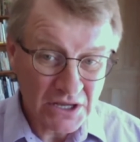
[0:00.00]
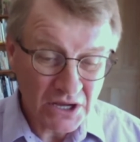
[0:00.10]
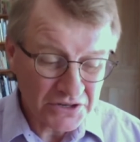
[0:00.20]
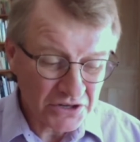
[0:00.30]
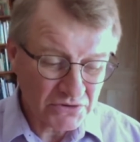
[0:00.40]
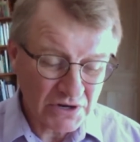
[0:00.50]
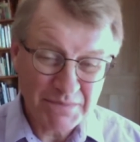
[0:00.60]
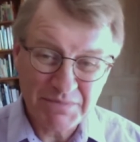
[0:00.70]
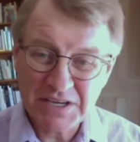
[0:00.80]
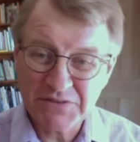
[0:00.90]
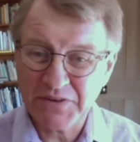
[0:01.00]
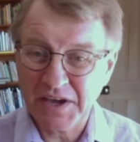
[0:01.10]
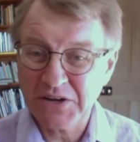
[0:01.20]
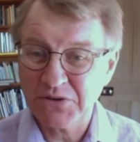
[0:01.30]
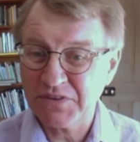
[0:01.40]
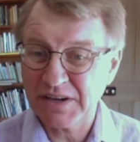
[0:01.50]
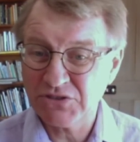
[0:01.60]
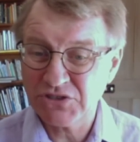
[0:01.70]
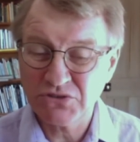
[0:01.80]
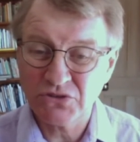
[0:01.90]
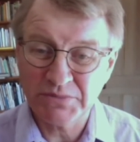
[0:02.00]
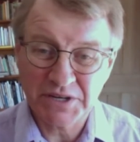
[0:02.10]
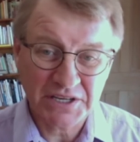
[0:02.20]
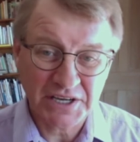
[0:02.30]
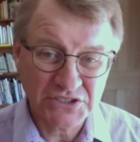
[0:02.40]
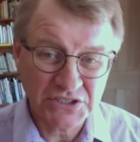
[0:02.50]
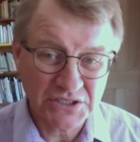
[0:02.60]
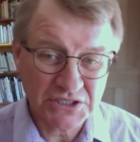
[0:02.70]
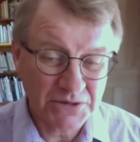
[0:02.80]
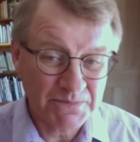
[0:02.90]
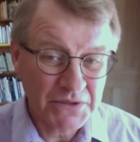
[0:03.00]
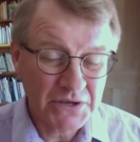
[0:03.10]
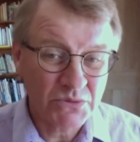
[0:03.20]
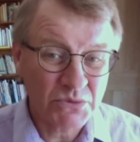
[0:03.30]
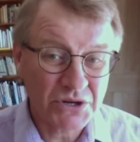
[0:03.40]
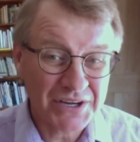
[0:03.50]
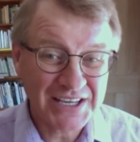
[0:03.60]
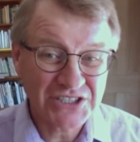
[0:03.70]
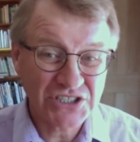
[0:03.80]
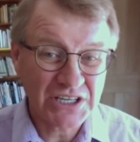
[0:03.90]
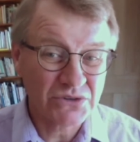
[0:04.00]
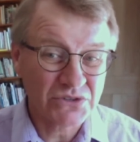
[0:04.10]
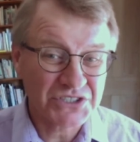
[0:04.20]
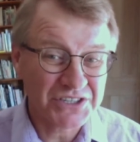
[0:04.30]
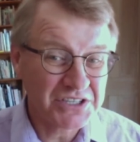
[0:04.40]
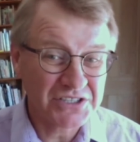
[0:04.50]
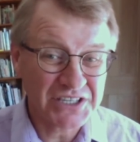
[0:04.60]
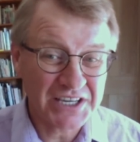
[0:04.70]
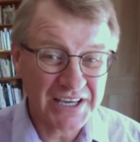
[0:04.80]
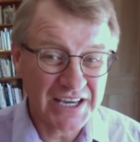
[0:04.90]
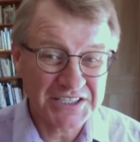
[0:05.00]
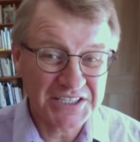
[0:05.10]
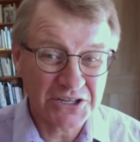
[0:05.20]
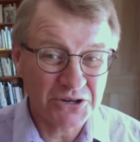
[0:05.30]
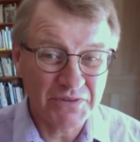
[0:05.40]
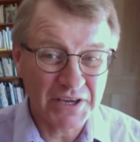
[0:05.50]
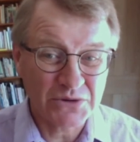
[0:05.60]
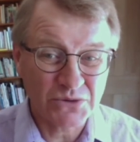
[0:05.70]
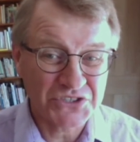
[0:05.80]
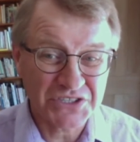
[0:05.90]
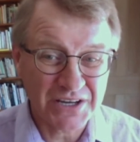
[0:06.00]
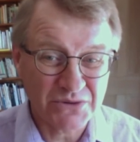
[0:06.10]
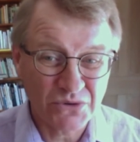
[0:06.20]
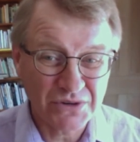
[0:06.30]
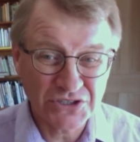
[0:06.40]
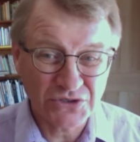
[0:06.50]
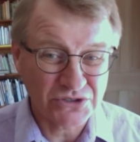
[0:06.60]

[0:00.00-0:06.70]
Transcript: I'm not a big fan of pharmaceutical medications, so when I had shingles, I didn't take acyclovir or steroids or